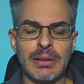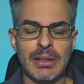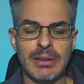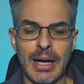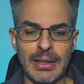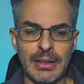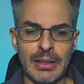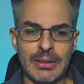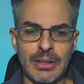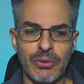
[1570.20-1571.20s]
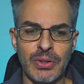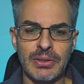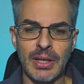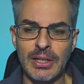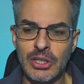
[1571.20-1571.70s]
Thailand and
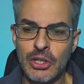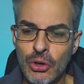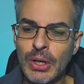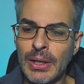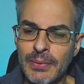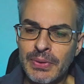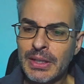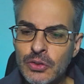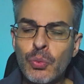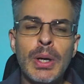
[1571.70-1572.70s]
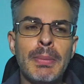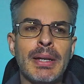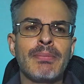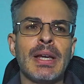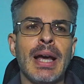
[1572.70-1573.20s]
Southeast Asia, these
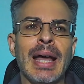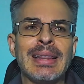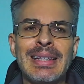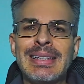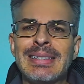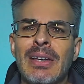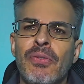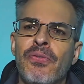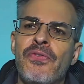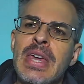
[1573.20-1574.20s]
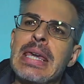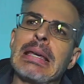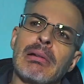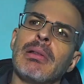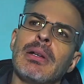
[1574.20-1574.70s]
women, at least they
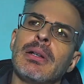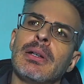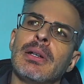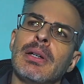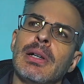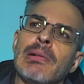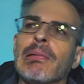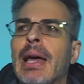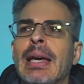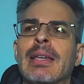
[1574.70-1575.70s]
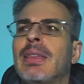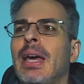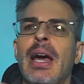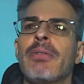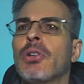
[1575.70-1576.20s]
feel like they
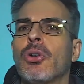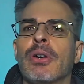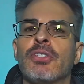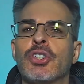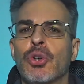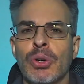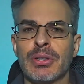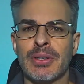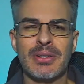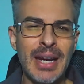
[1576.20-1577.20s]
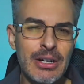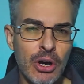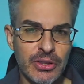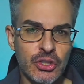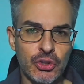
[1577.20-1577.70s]
have a lot of choices. They're
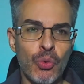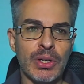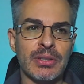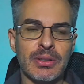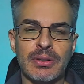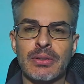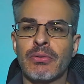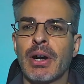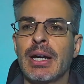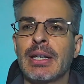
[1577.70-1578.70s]
not choices, right?